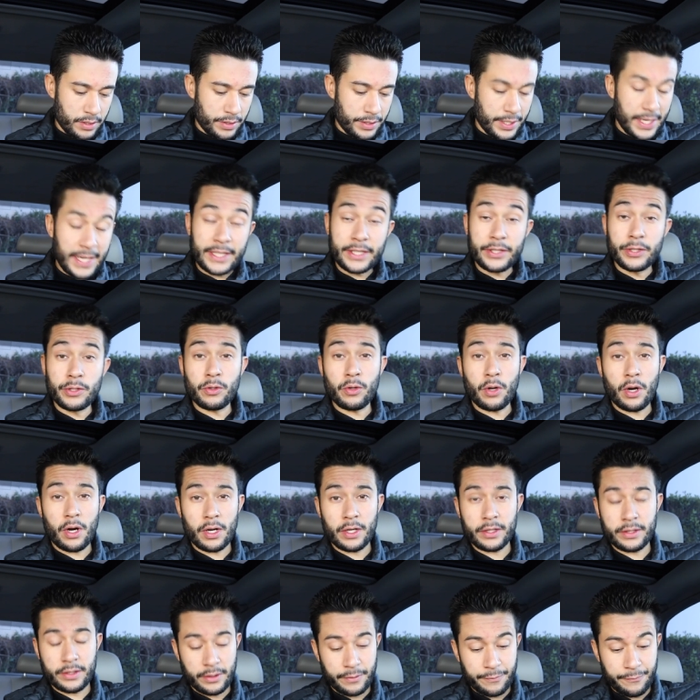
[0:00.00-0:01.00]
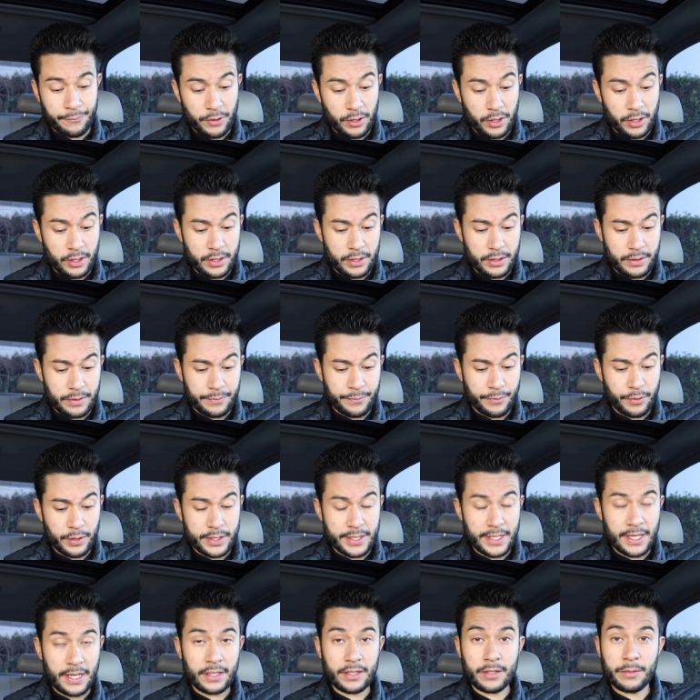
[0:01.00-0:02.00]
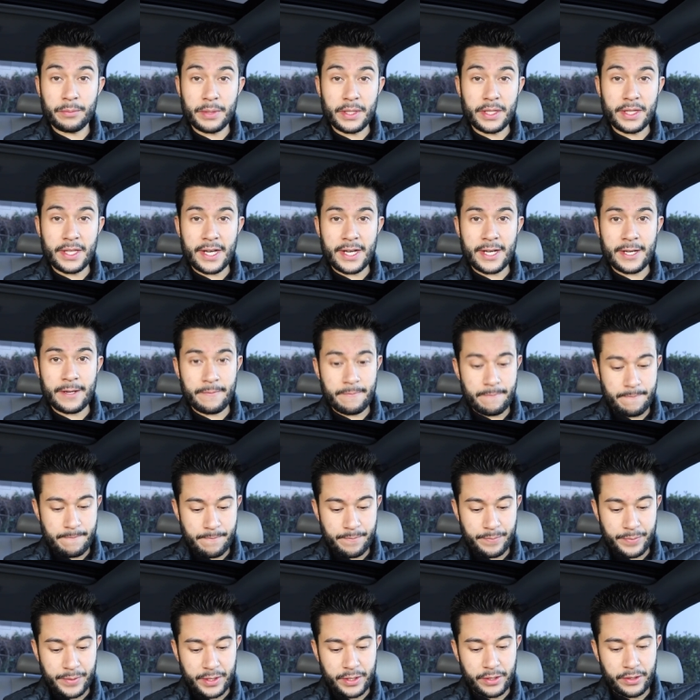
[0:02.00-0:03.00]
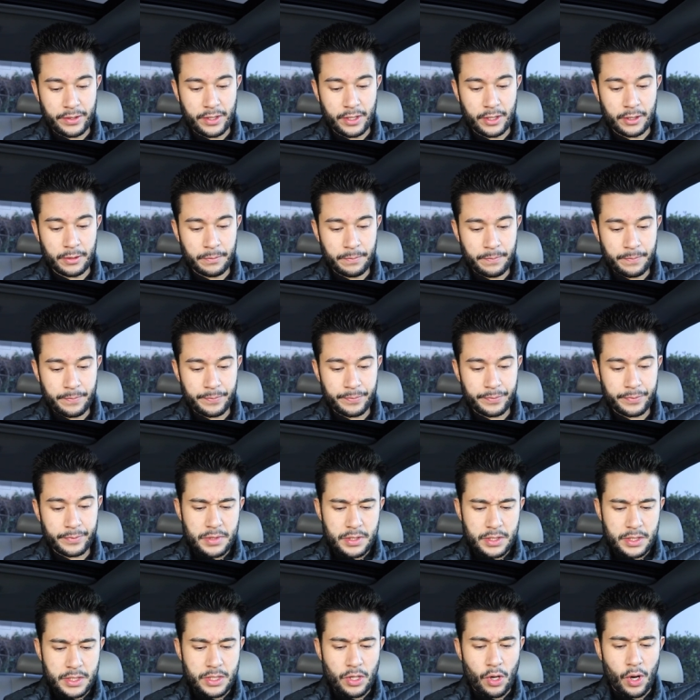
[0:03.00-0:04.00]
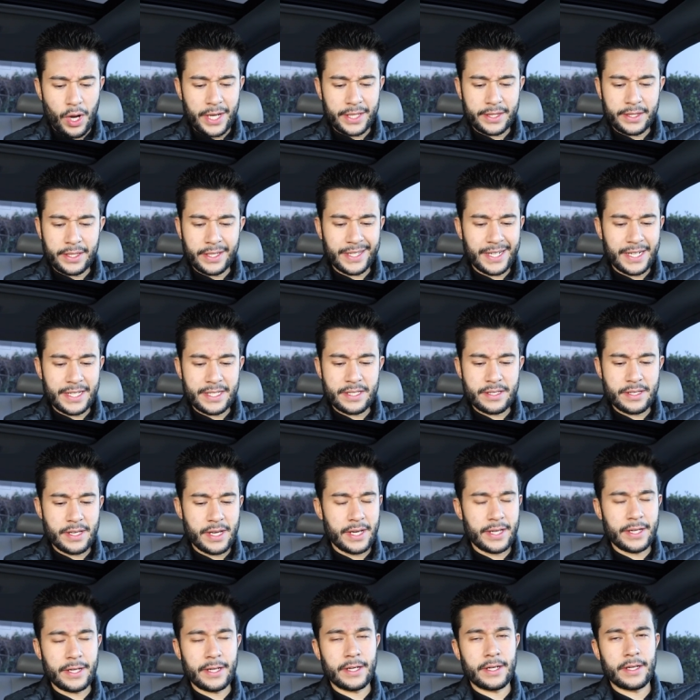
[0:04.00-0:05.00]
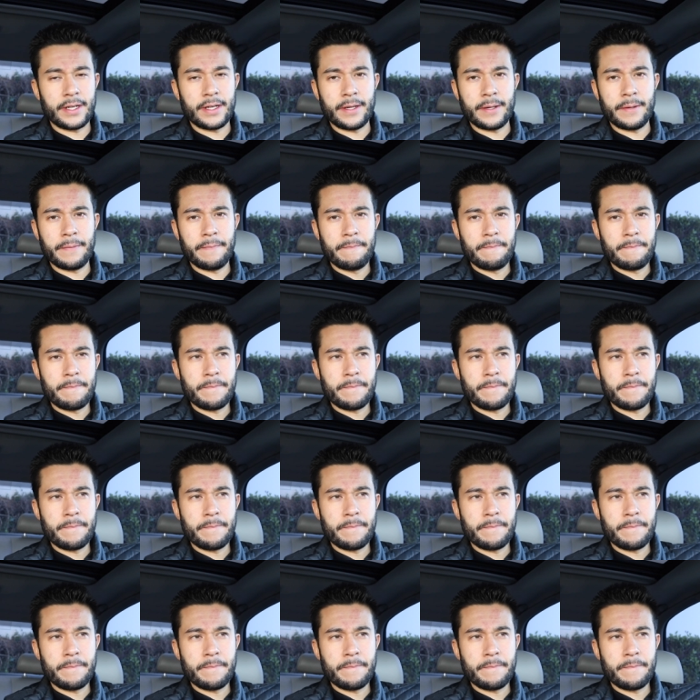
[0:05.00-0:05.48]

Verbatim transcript: Thank you, Arthur, for, for telling me that, you know. So I think I said uh,